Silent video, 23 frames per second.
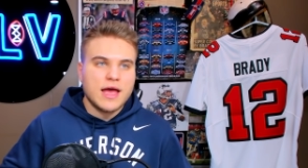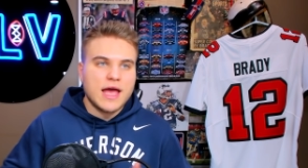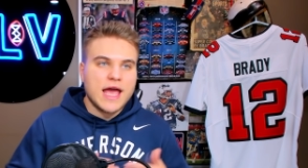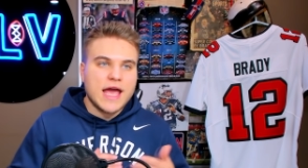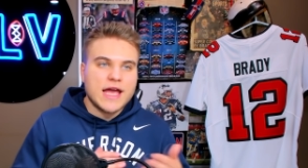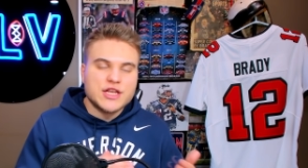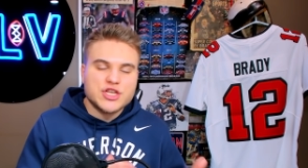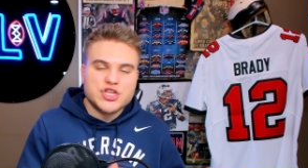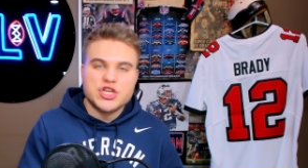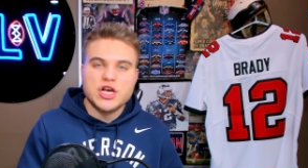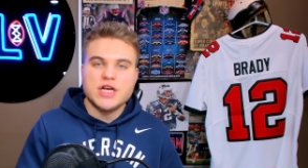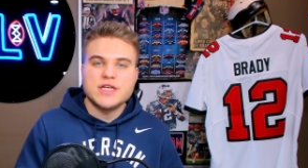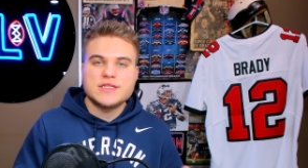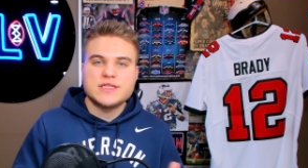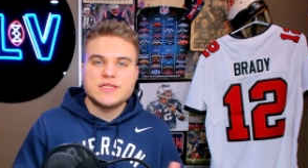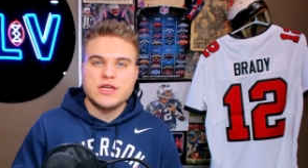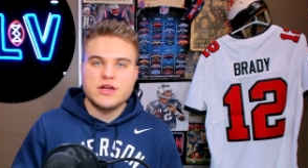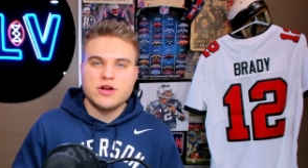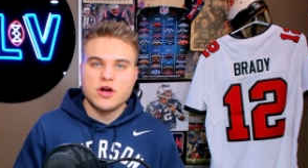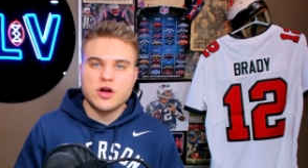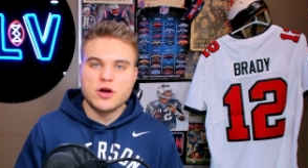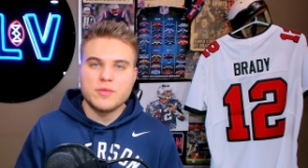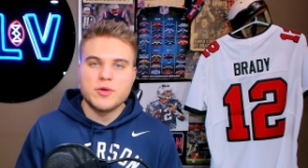and
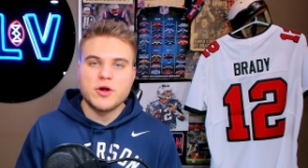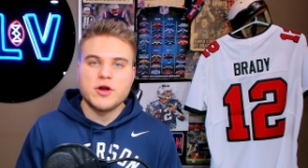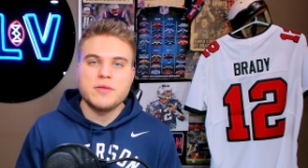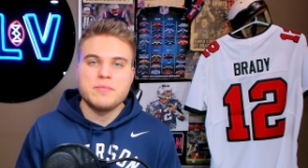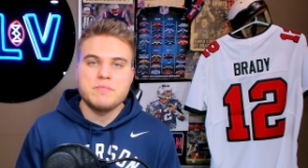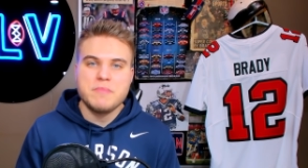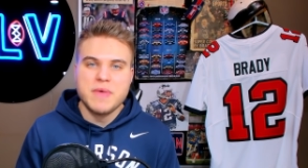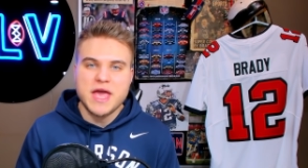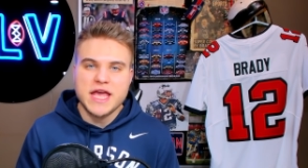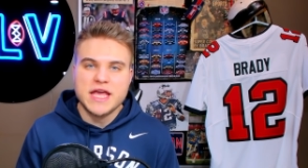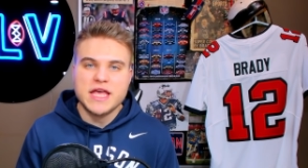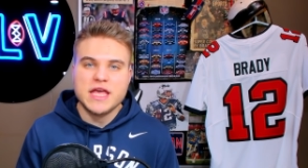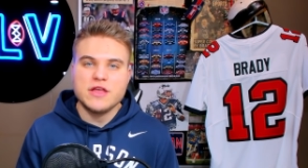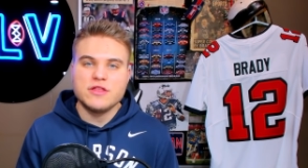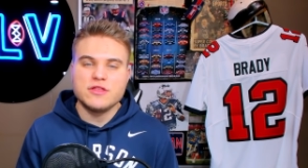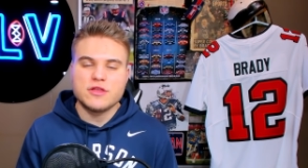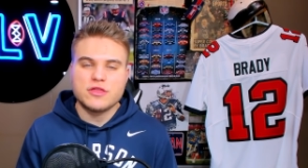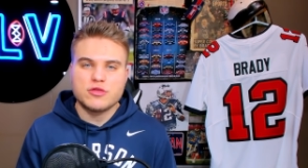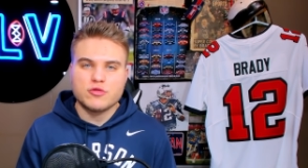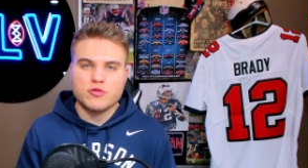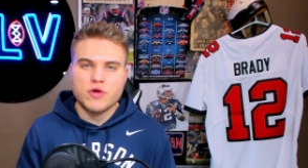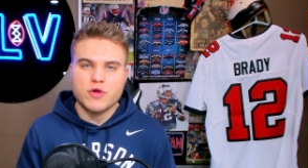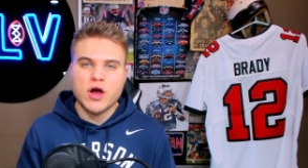Justin Herbert making the
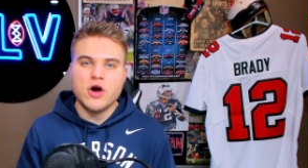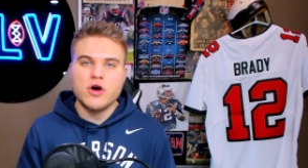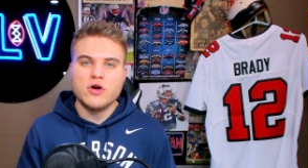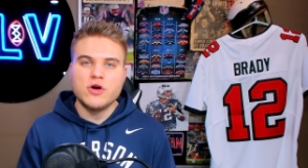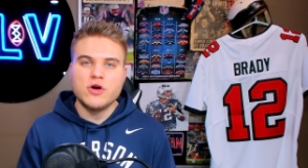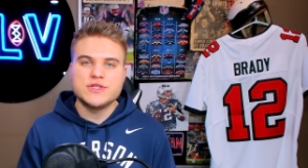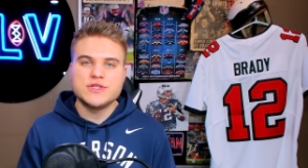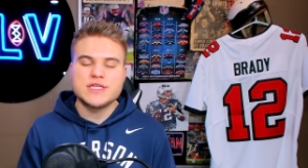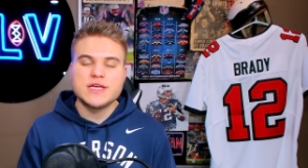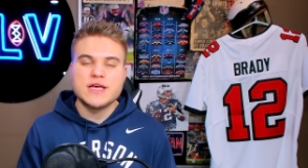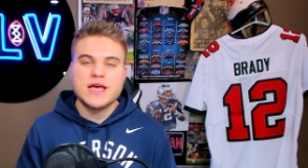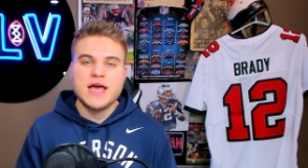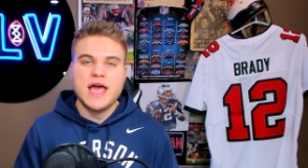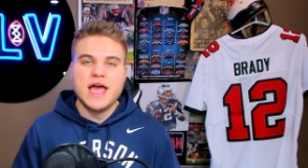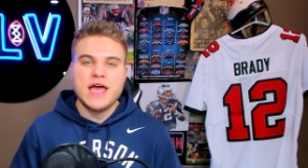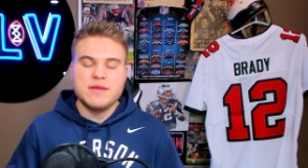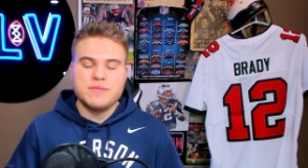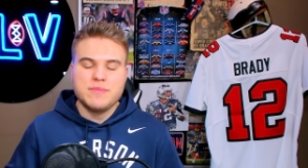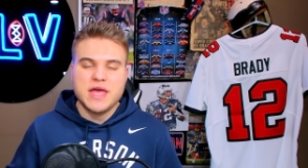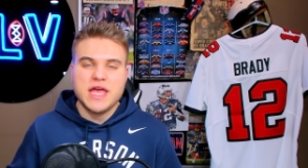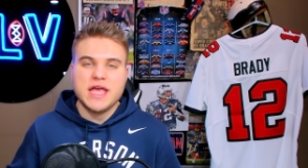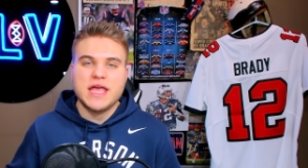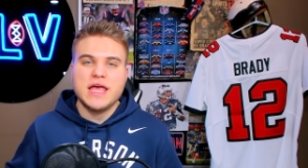throws
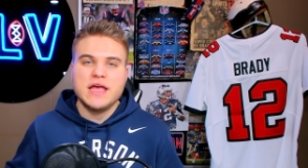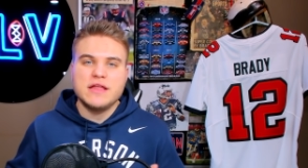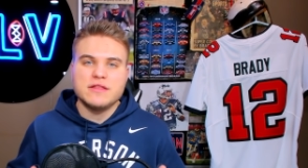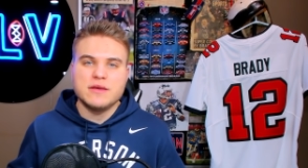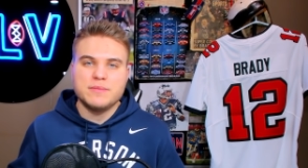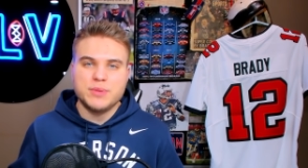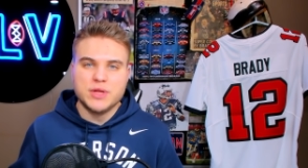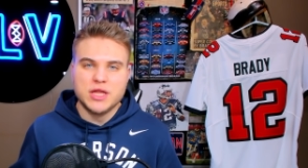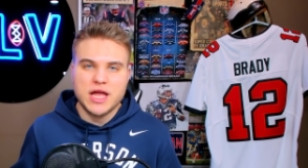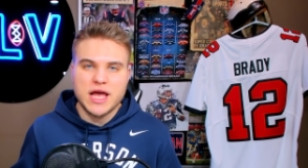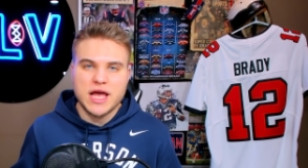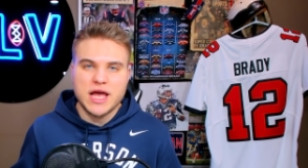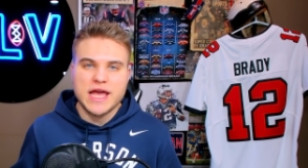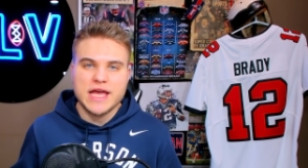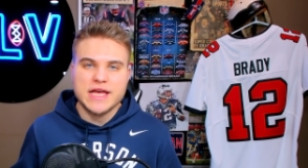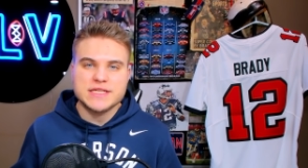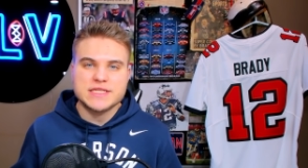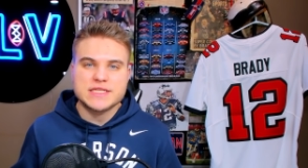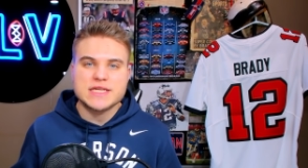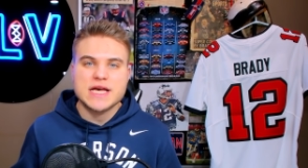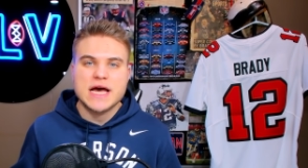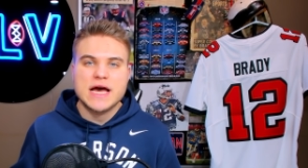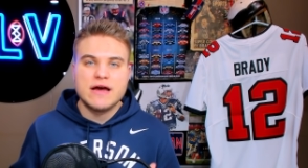and making the
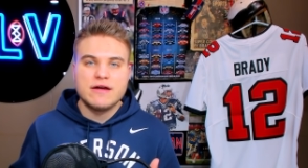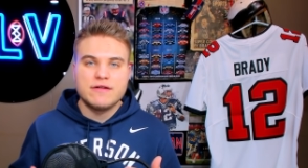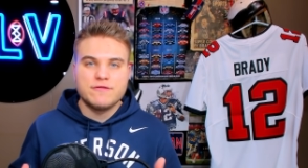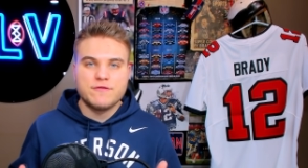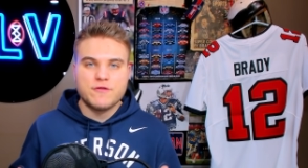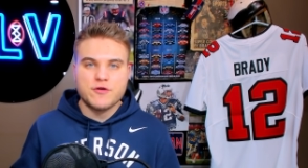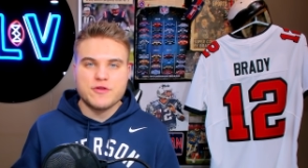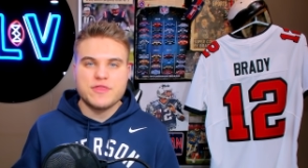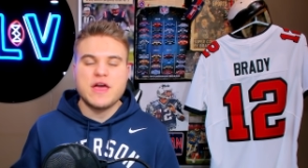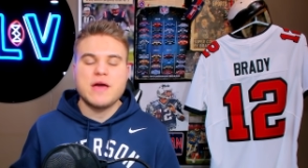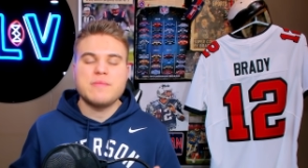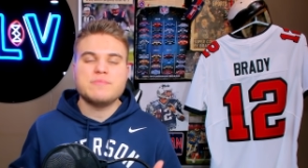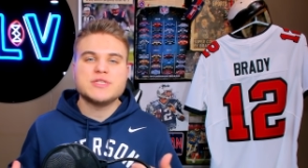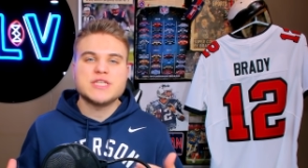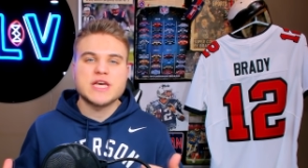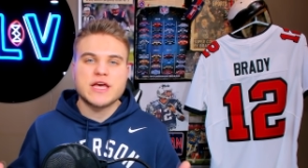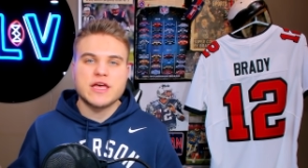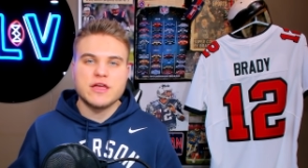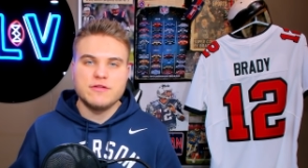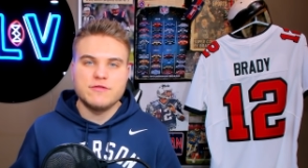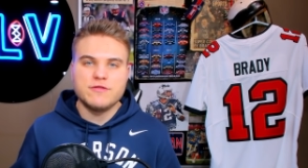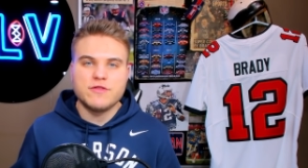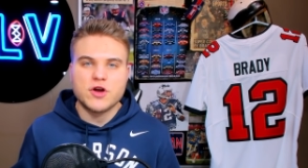plays for them to
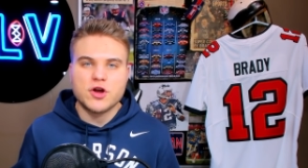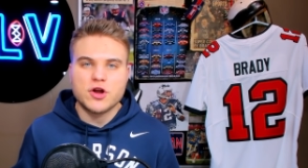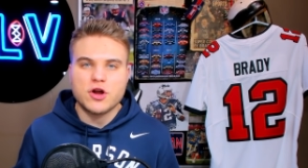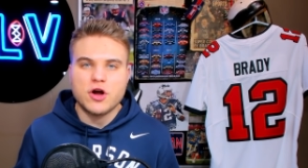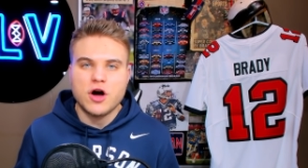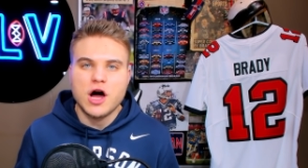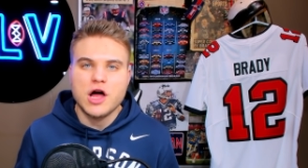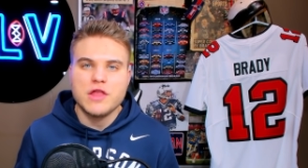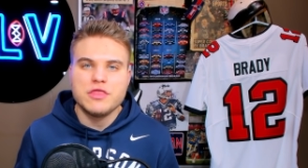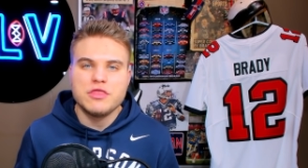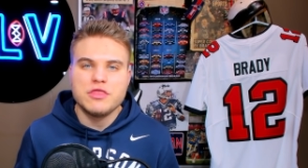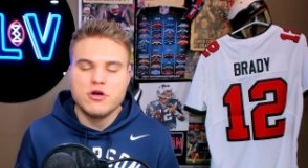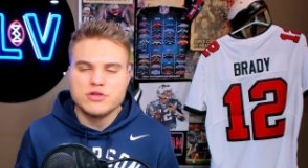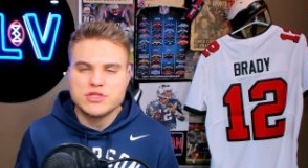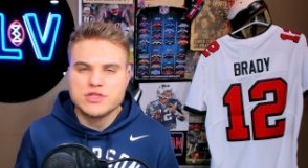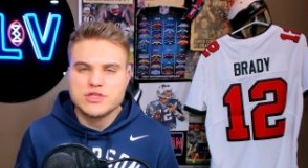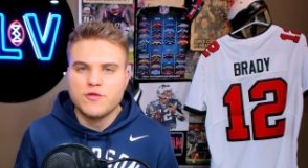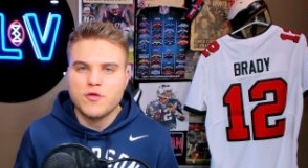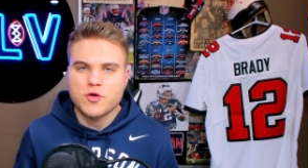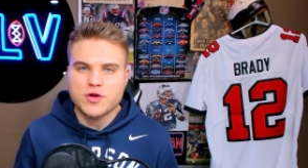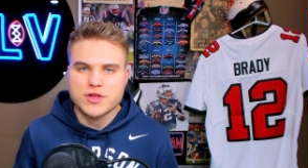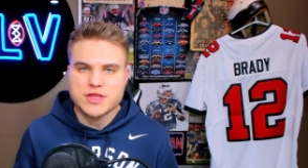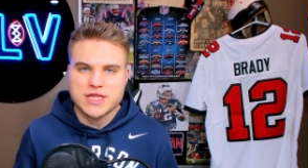convert on those
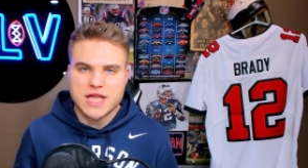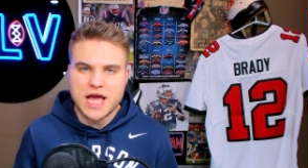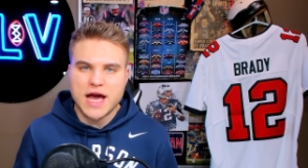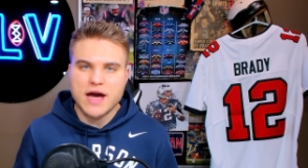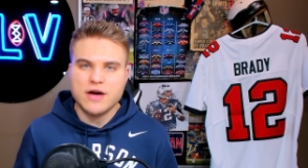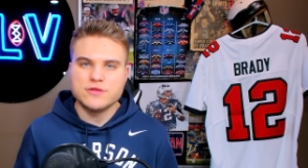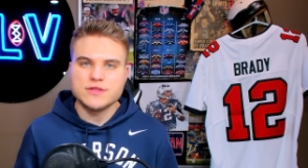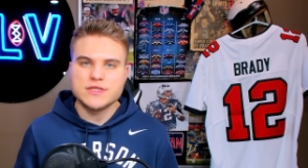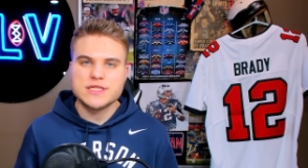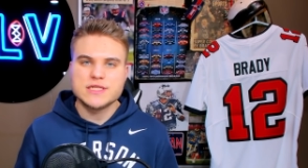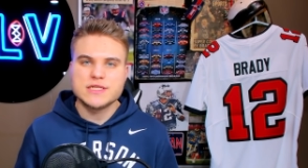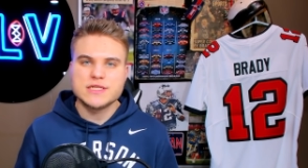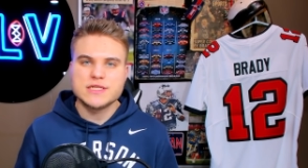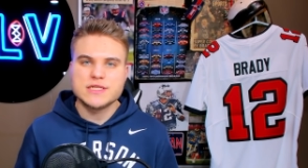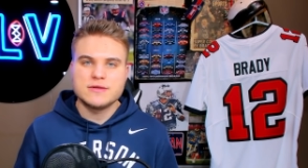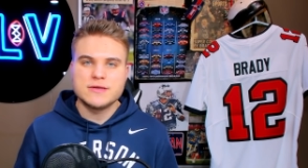fourth downs.